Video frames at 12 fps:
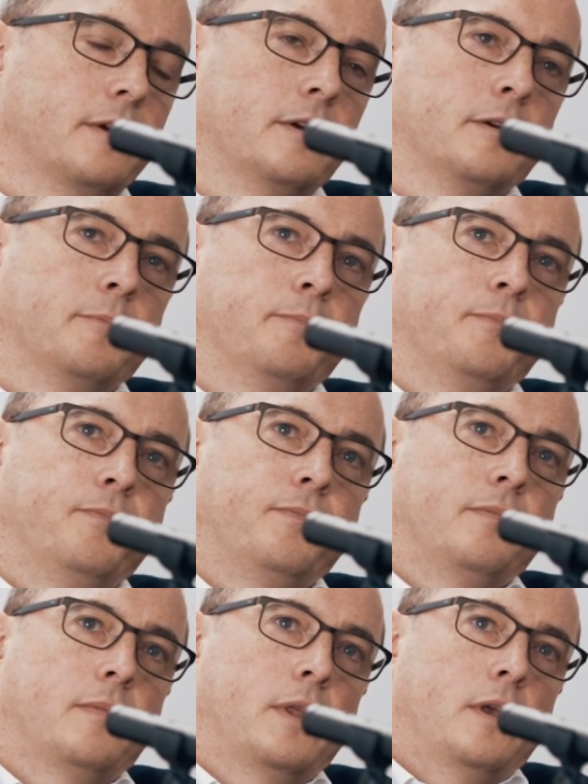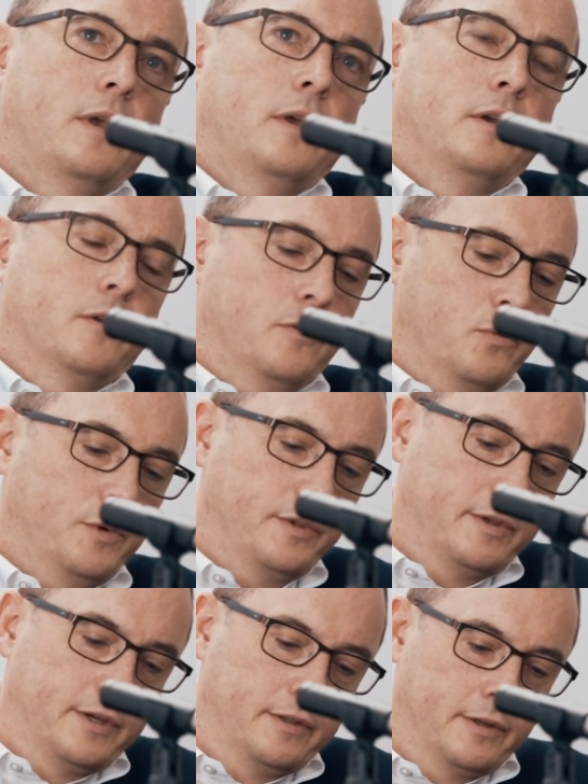You know, the one
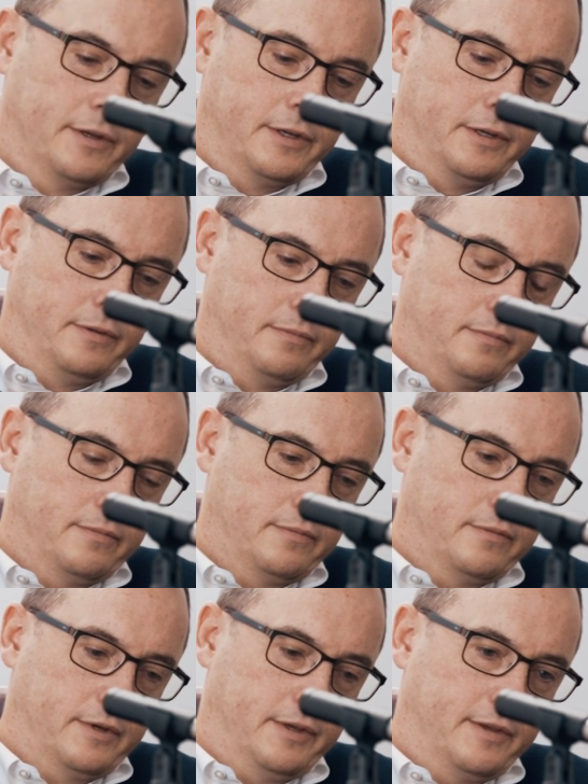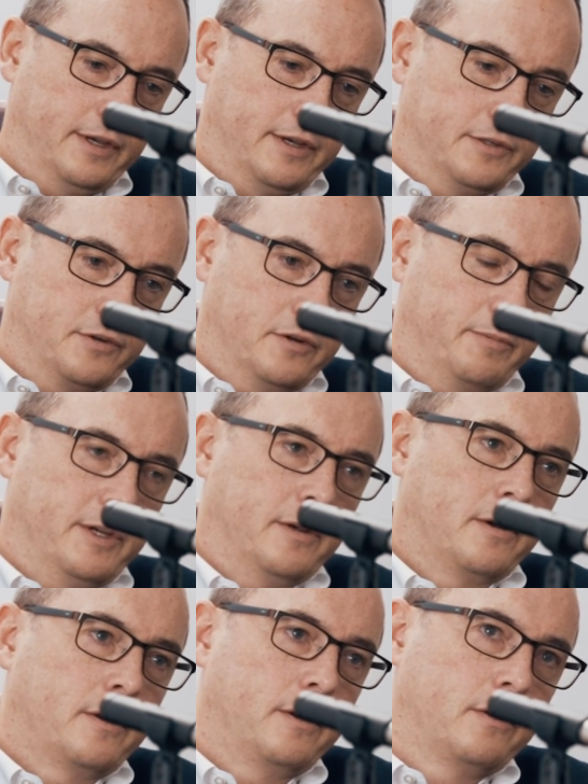thing that I think is going to
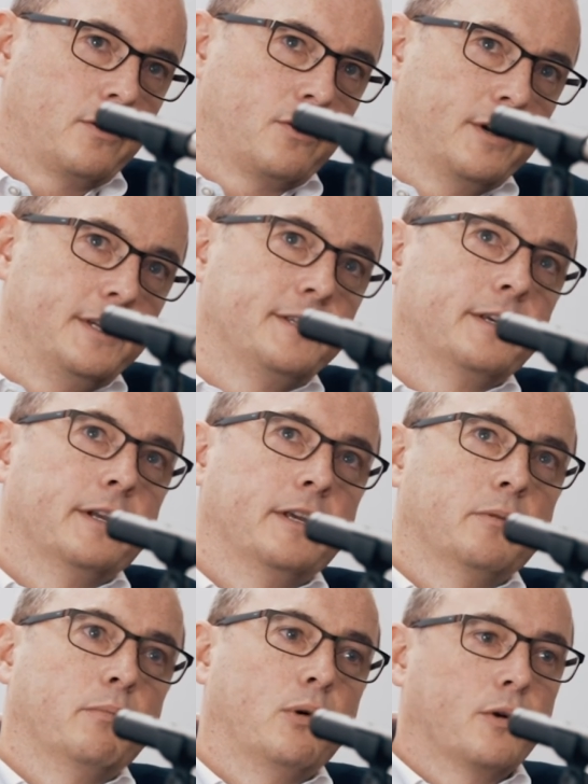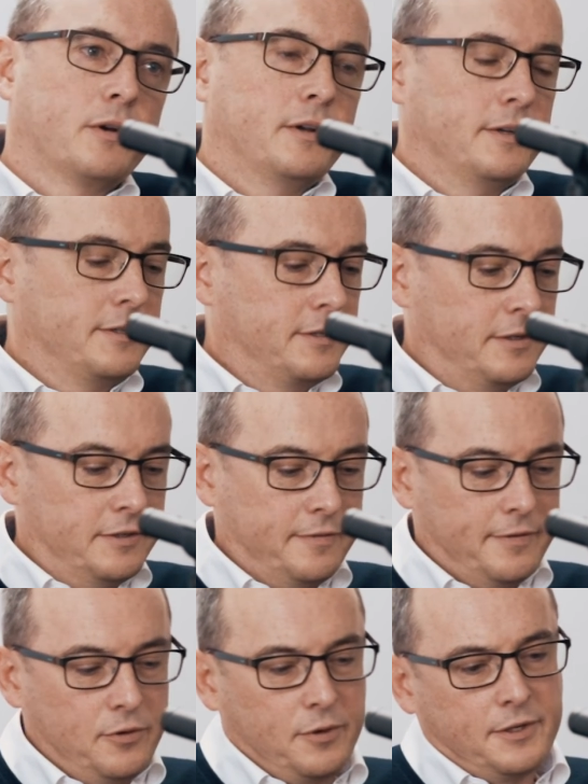be increasingly important is
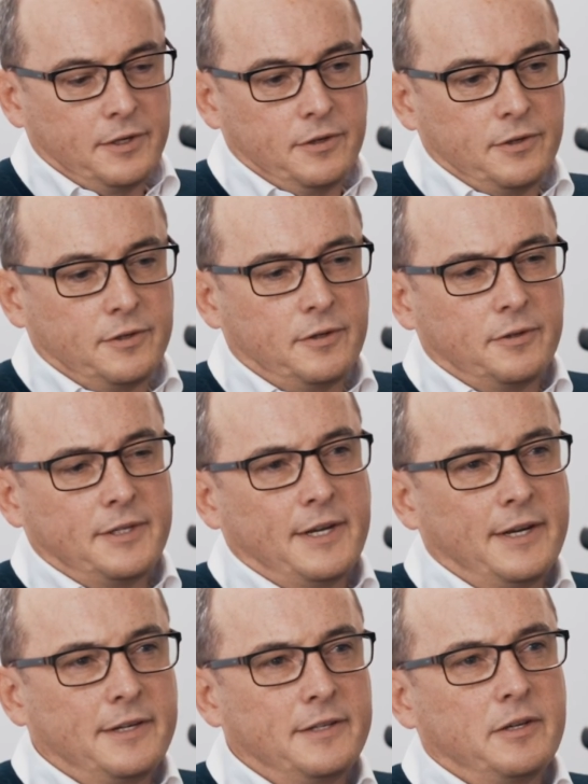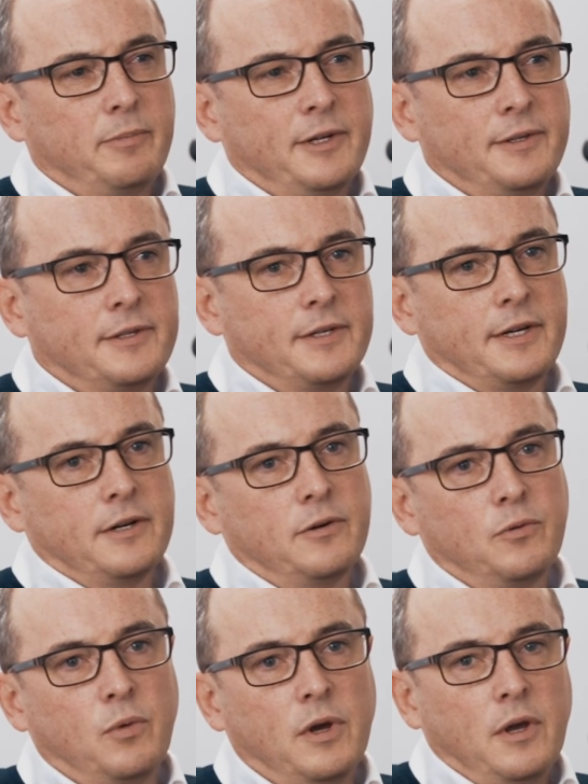focusing on just those tech disciplines
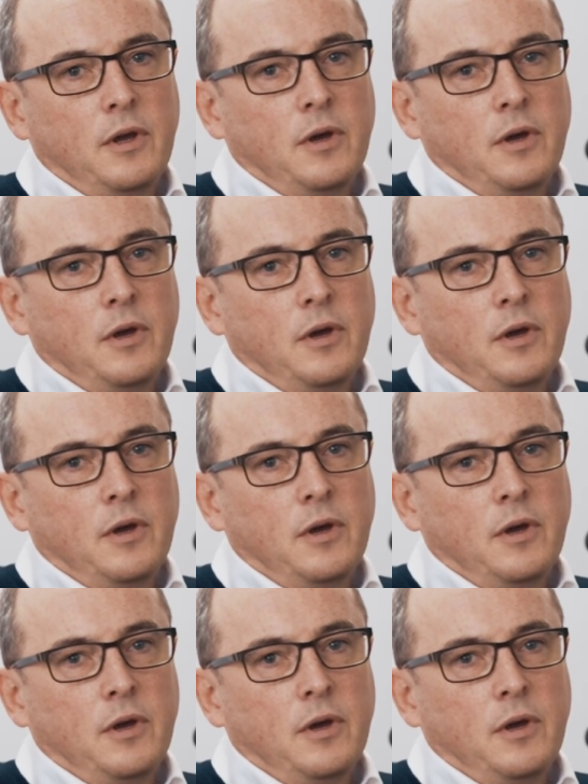now